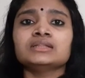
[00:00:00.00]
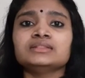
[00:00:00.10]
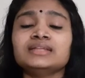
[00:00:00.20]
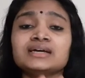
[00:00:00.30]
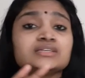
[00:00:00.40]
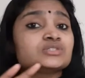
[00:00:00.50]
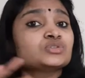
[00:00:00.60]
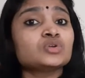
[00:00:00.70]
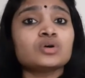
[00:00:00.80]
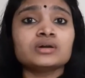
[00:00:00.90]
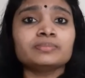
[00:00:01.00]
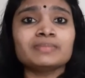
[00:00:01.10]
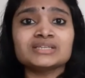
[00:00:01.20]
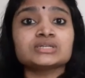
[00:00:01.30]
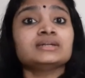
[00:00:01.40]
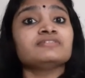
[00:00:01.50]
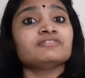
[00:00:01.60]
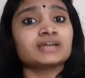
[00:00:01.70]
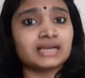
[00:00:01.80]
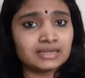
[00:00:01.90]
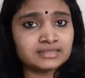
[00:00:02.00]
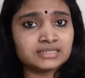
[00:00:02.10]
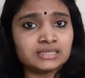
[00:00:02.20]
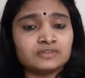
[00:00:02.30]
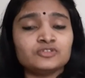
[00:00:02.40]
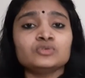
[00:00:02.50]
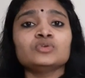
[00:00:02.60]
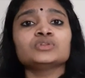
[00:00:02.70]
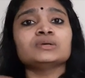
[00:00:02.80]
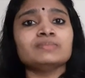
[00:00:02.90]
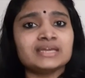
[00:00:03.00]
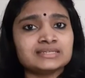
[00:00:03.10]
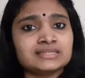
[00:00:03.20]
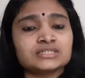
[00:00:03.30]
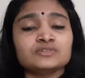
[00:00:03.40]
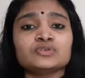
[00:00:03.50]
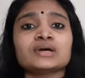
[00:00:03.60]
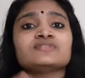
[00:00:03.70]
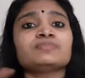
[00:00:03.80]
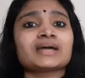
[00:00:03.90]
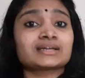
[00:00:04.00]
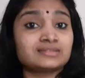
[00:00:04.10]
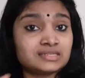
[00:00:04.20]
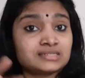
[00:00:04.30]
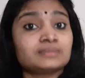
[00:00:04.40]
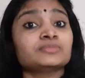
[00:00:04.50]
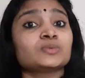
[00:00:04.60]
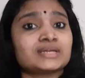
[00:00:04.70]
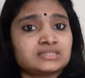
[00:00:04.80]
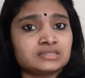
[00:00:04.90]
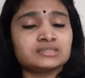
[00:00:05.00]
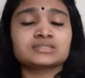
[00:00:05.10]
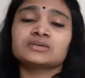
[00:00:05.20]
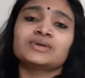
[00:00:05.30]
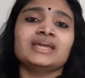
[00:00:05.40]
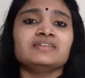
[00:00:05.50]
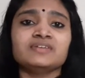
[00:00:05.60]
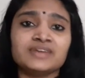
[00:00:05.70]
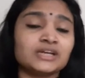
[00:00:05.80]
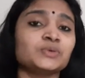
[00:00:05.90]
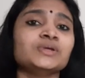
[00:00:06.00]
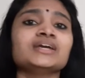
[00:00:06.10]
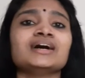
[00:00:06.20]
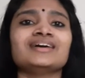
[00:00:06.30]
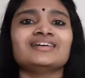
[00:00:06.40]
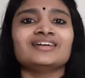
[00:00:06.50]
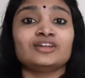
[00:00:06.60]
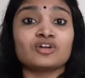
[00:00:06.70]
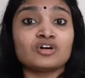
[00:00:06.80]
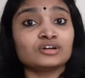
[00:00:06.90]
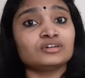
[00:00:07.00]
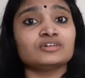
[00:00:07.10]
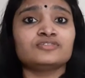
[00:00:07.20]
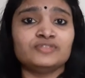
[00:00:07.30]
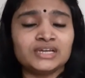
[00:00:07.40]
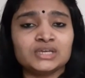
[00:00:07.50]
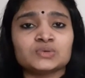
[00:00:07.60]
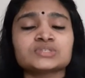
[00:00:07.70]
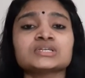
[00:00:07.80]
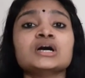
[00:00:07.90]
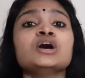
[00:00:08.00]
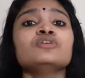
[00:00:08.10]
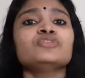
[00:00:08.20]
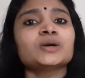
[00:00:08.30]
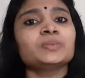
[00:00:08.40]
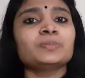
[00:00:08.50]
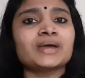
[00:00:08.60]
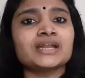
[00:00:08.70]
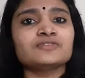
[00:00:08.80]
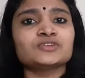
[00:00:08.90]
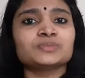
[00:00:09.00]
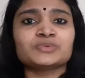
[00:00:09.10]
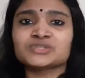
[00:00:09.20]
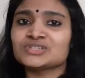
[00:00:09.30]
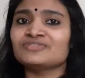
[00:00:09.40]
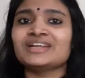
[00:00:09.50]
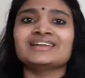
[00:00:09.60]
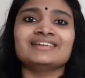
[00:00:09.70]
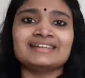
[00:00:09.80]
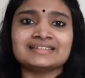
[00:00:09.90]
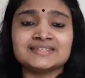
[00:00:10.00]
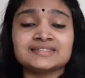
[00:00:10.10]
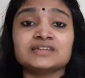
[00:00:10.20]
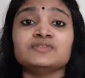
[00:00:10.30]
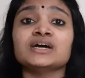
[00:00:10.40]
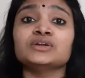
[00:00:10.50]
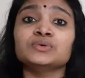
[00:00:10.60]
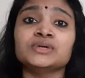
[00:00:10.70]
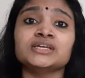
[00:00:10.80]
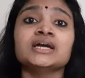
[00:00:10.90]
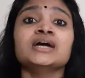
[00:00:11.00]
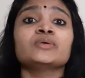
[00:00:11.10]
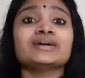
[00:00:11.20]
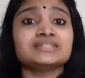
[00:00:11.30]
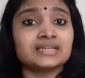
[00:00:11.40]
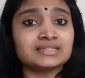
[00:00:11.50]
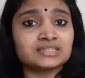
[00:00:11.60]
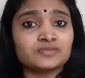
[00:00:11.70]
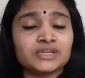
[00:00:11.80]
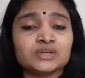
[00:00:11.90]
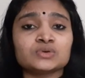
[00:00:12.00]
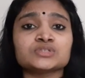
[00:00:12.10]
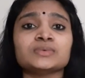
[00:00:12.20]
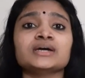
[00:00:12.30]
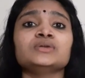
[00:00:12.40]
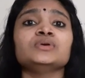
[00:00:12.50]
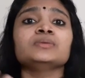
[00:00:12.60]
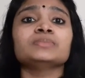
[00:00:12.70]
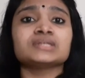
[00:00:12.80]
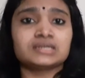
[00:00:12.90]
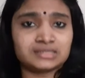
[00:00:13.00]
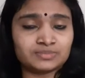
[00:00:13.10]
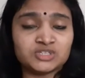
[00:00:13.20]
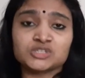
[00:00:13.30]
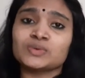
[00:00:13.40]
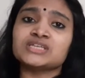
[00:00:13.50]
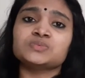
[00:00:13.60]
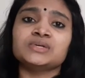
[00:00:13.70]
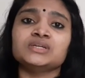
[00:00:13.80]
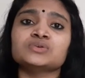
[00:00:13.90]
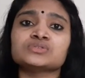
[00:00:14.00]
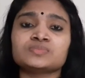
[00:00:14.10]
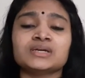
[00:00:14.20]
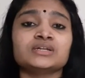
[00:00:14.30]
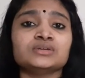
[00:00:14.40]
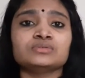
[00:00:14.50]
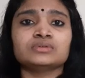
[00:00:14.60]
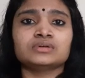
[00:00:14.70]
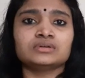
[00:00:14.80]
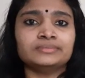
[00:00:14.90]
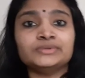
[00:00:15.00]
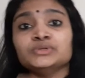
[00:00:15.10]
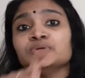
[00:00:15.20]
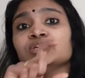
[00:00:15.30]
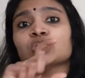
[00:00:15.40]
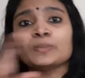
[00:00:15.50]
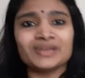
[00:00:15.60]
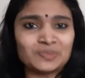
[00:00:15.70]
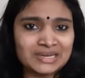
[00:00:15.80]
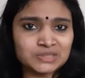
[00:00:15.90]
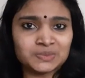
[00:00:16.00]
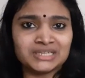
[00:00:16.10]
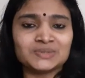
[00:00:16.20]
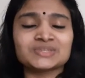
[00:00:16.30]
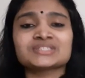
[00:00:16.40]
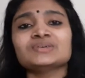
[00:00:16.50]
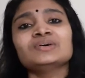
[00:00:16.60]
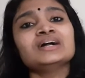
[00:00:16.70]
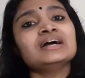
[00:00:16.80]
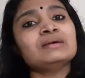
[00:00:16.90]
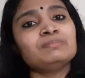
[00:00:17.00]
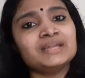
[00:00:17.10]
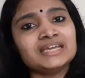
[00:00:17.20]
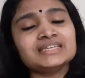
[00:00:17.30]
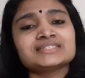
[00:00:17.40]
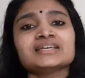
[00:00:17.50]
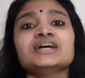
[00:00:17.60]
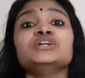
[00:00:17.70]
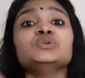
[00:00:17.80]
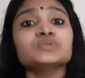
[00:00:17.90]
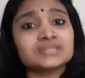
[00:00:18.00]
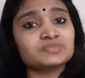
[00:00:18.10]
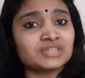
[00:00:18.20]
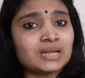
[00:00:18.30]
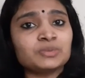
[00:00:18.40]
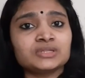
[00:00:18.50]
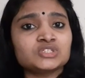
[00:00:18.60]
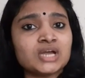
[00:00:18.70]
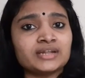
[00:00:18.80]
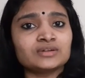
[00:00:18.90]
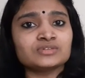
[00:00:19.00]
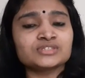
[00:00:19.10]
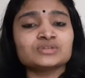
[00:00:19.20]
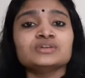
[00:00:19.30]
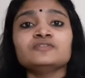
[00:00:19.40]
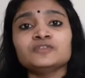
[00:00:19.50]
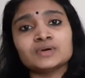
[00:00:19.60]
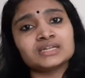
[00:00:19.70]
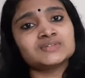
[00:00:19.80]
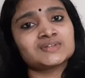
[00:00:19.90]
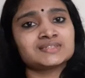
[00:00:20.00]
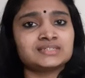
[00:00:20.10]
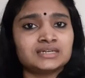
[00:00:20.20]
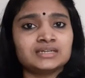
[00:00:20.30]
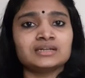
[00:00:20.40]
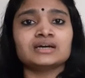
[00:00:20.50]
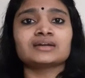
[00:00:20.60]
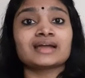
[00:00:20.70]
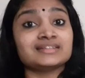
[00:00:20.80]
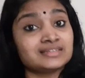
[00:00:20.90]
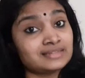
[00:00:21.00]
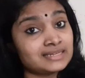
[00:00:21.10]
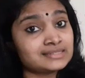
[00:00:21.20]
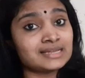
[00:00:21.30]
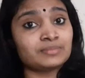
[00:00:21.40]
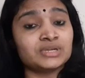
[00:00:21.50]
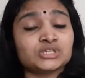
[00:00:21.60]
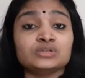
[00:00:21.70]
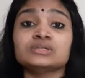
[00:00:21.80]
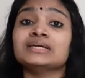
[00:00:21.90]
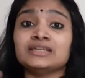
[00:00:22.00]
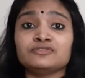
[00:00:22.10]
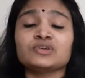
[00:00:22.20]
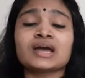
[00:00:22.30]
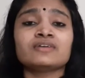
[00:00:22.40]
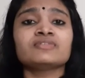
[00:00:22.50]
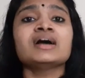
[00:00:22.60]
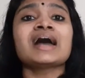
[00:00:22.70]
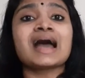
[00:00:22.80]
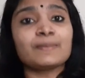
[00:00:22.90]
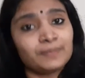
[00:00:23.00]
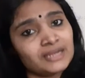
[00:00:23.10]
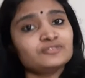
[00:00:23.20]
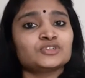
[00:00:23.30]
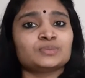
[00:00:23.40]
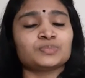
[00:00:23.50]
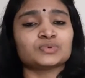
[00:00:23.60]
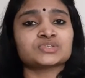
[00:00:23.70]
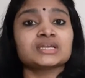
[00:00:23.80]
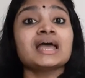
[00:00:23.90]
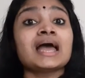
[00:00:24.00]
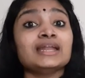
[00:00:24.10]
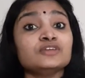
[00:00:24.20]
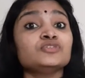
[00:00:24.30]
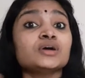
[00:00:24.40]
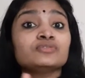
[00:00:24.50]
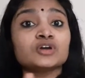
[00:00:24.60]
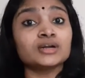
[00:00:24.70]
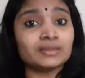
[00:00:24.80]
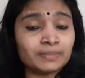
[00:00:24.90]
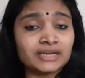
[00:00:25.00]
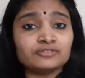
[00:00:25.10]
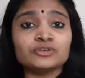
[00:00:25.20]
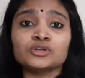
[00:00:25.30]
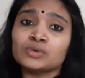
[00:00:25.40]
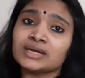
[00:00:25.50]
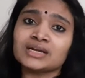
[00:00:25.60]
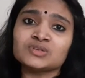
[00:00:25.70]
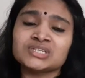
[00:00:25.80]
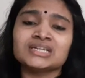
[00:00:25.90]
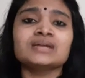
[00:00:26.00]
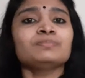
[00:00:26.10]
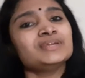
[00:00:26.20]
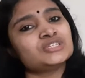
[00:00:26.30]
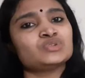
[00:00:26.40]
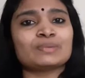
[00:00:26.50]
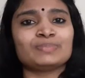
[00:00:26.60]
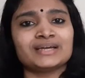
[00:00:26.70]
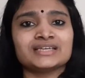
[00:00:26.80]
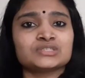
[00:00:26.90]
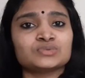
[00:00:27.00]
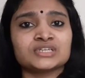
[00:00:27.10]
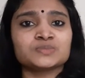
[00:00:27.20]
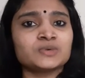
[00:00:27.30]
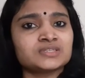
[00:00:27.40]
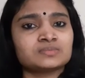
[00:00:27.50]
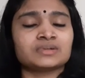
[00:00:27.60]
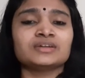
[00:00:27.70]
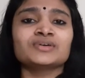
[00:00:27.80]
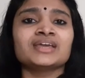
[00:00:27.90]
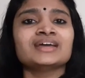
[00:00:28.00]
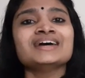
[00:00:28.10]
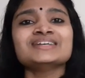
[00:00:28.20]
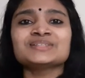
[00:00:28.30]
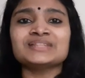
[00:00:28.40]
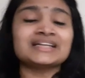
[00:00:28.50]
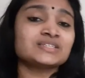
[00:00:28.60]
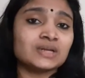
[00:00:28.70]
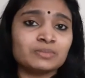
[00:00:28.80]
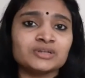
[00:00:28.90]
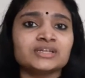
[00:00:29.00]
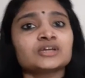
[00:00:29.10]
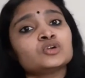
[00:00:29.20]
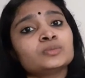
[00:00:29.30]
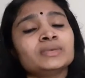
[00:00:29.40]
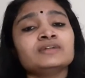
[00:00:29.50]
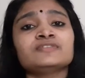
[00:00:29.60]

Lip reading: There is not much difficulty if you know the basics, if you have practiced some questions. Okay, anyway, we are doing a lot of videos for preparing for the post of technical assistant. We are doing question answer videos. We are doing subject wise videos. We are doing topic wise videos. So please do subscribe to the channel also, if you are interested in writing the examination and if you have applied for the post. And if you have not applied for your RAU center, please do apply as soon as possible. Okay. So that's all about the recruitment.